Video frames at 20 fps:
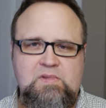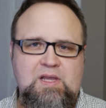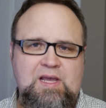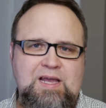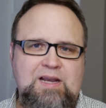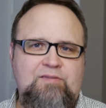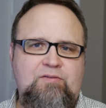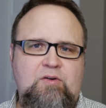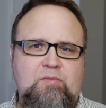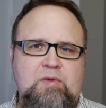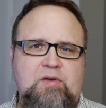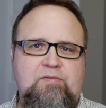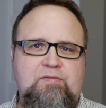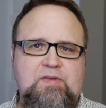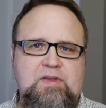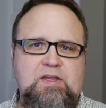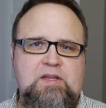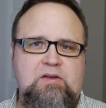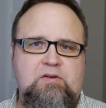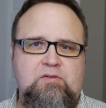out of all my
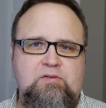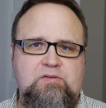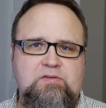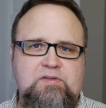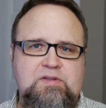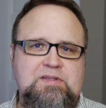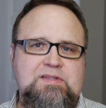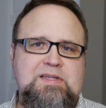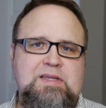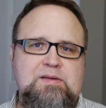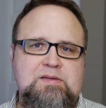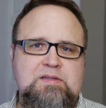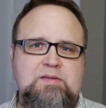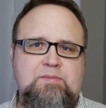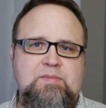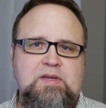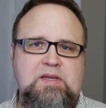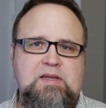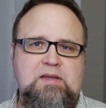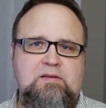videos, this seems to
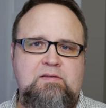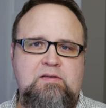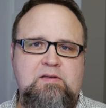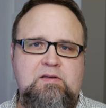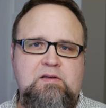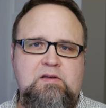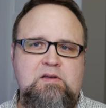be